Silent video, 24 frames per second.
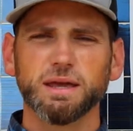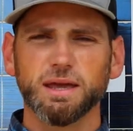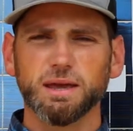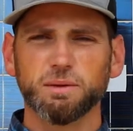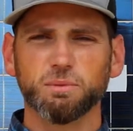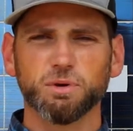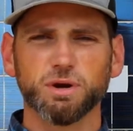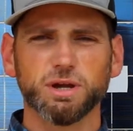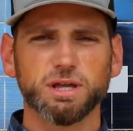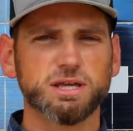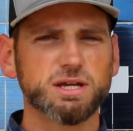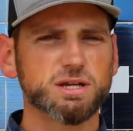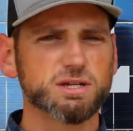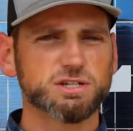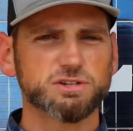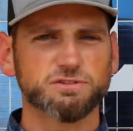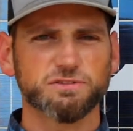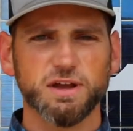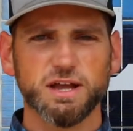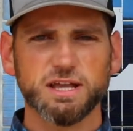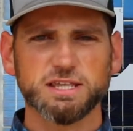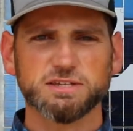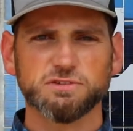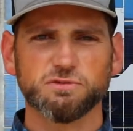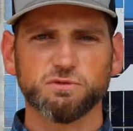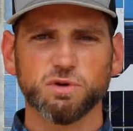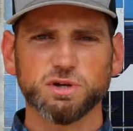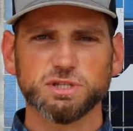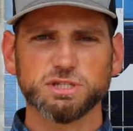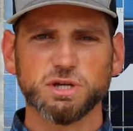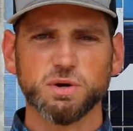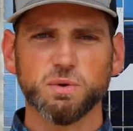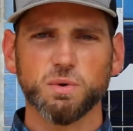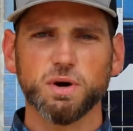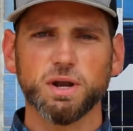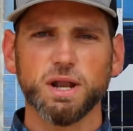And we're huge fans of
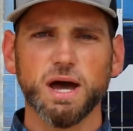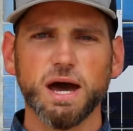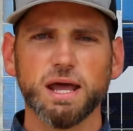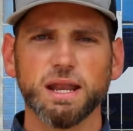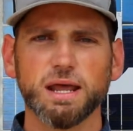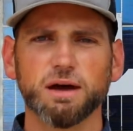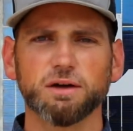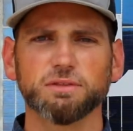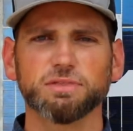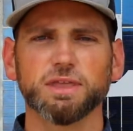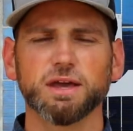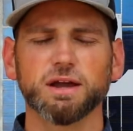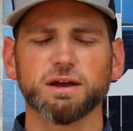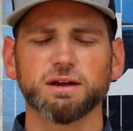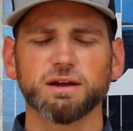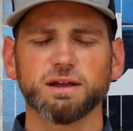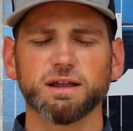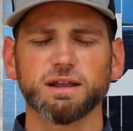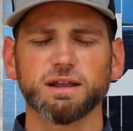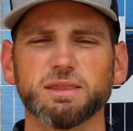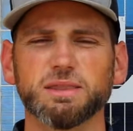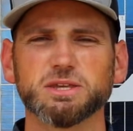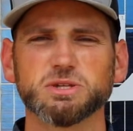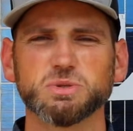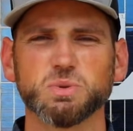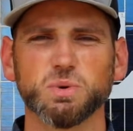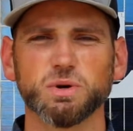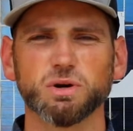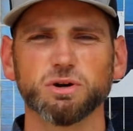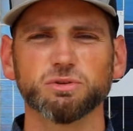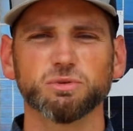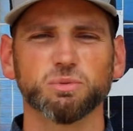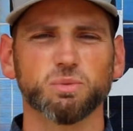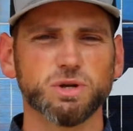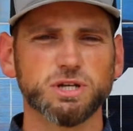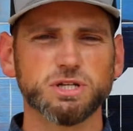what's going on out there this
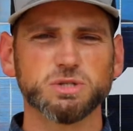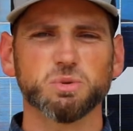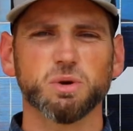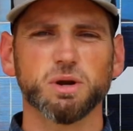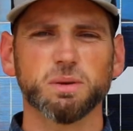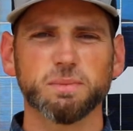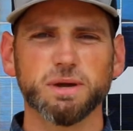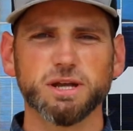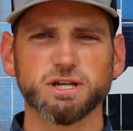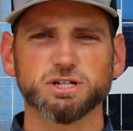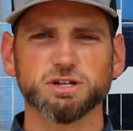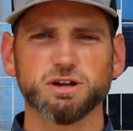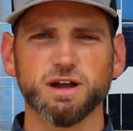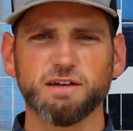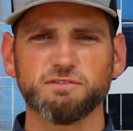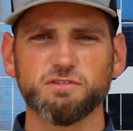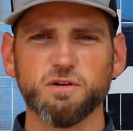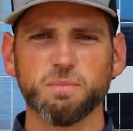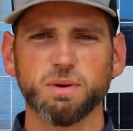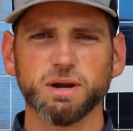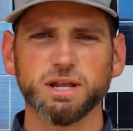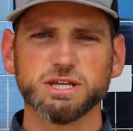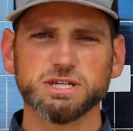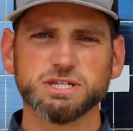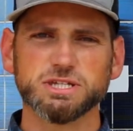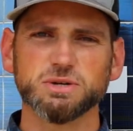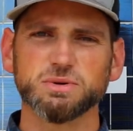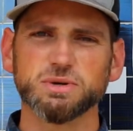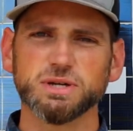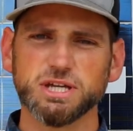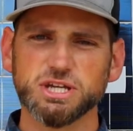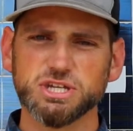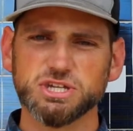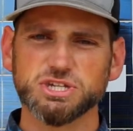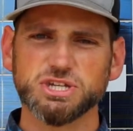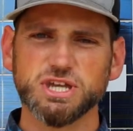world. We just want to make sure everybody is
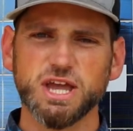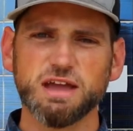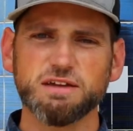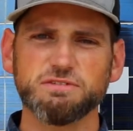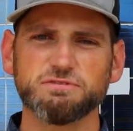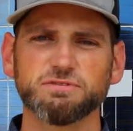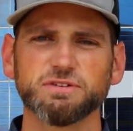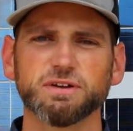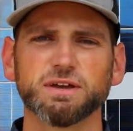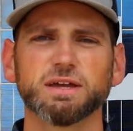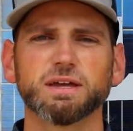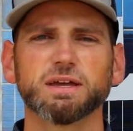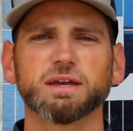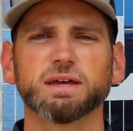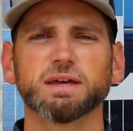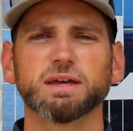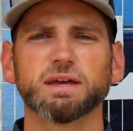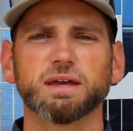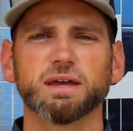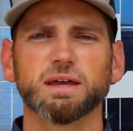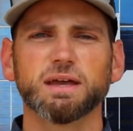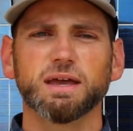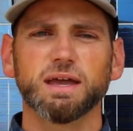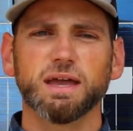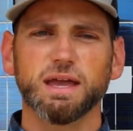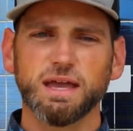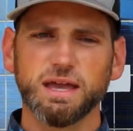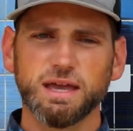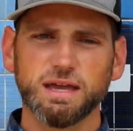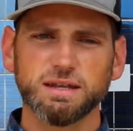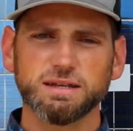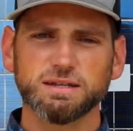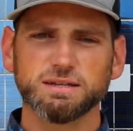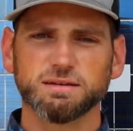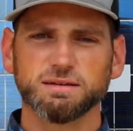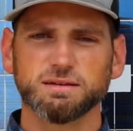doing it safe
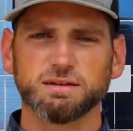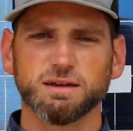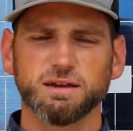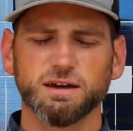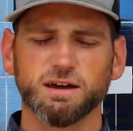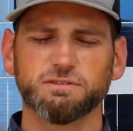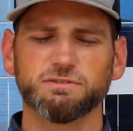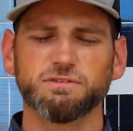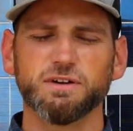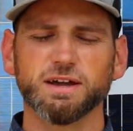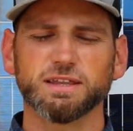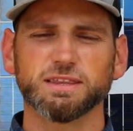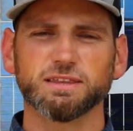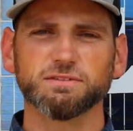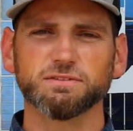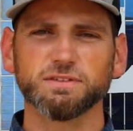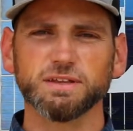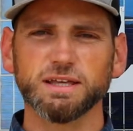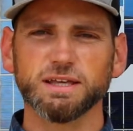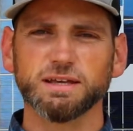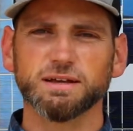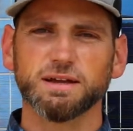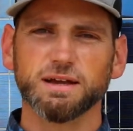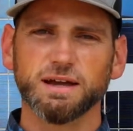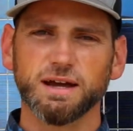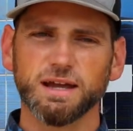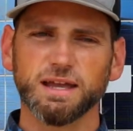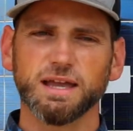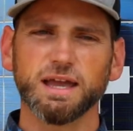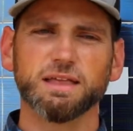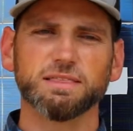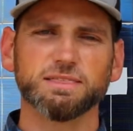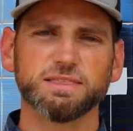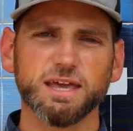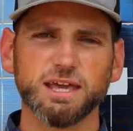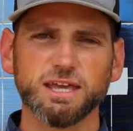and effectively.
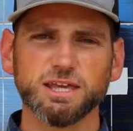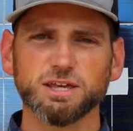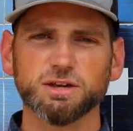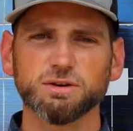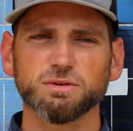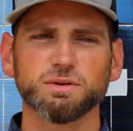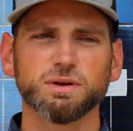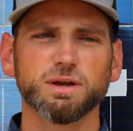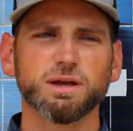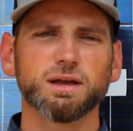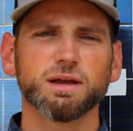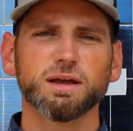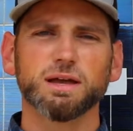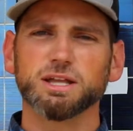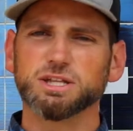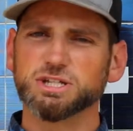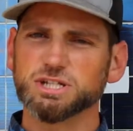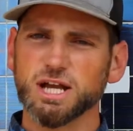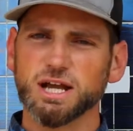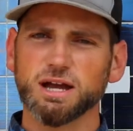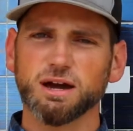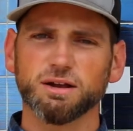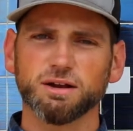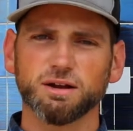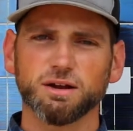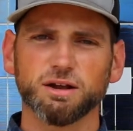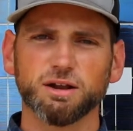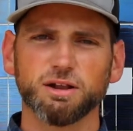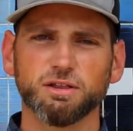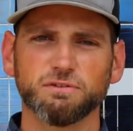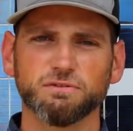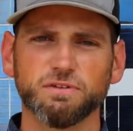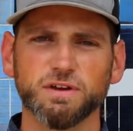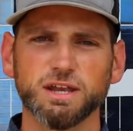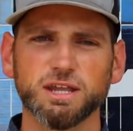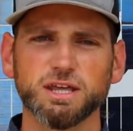Again, thank you. And check out our
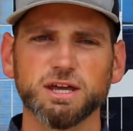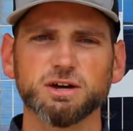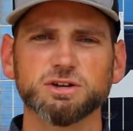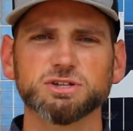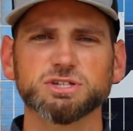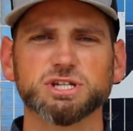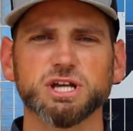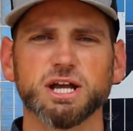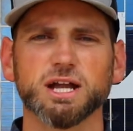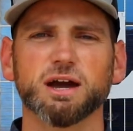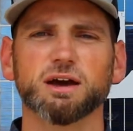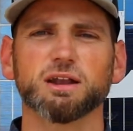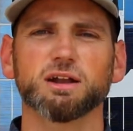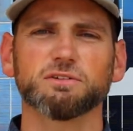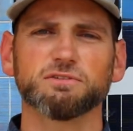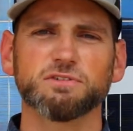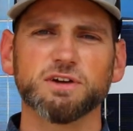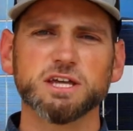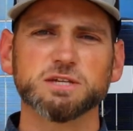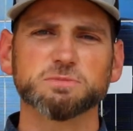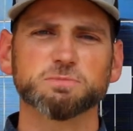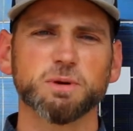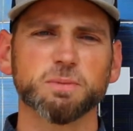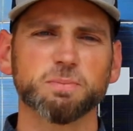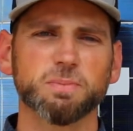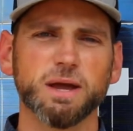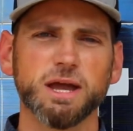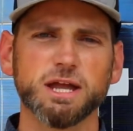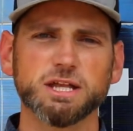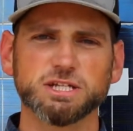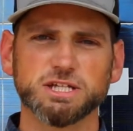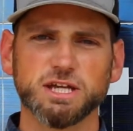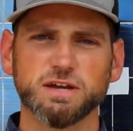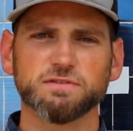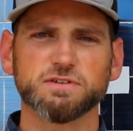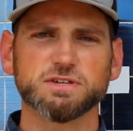other videos. Check out our Facebook
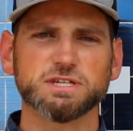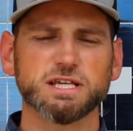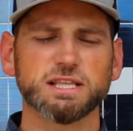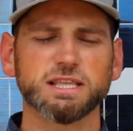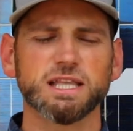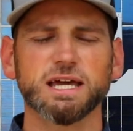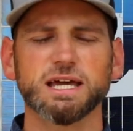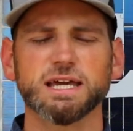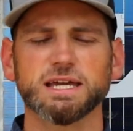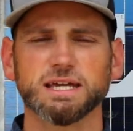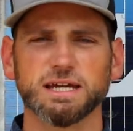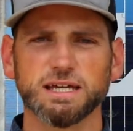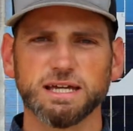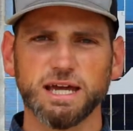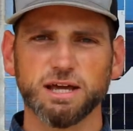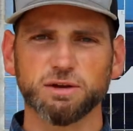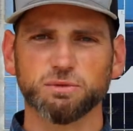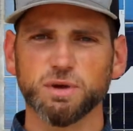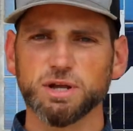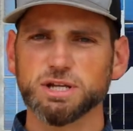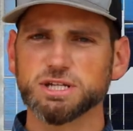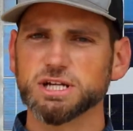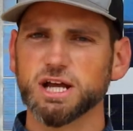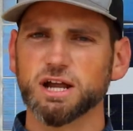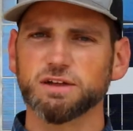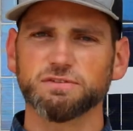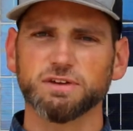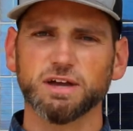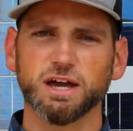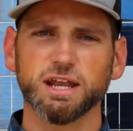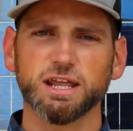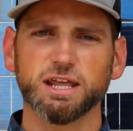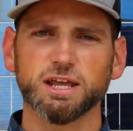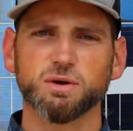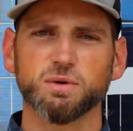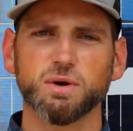page. Give us a like. Again, reach out if you
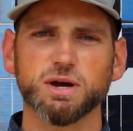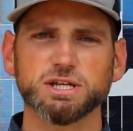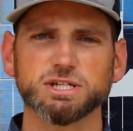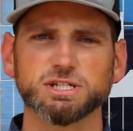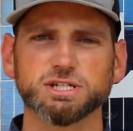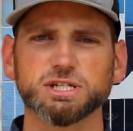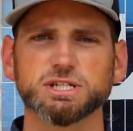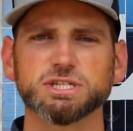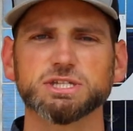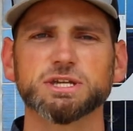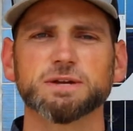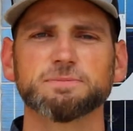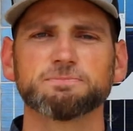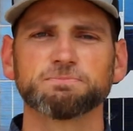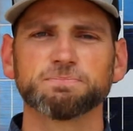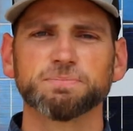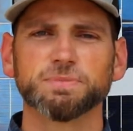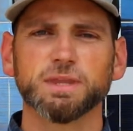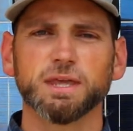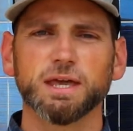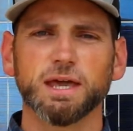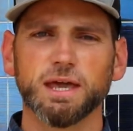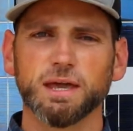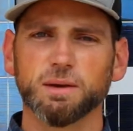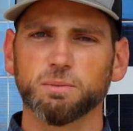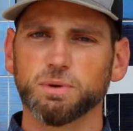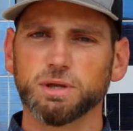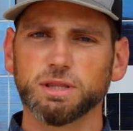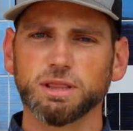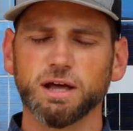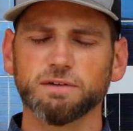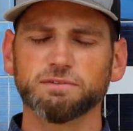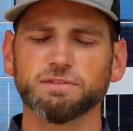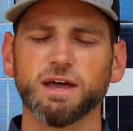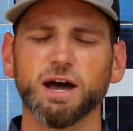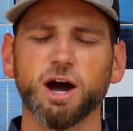got any questions, and
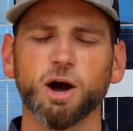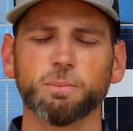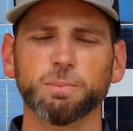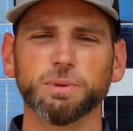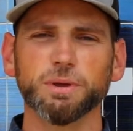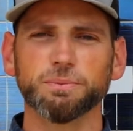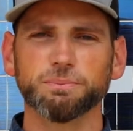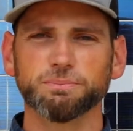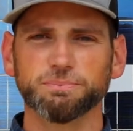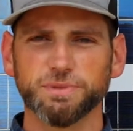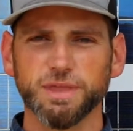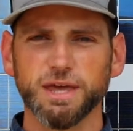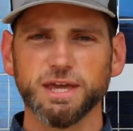we'd love to help you.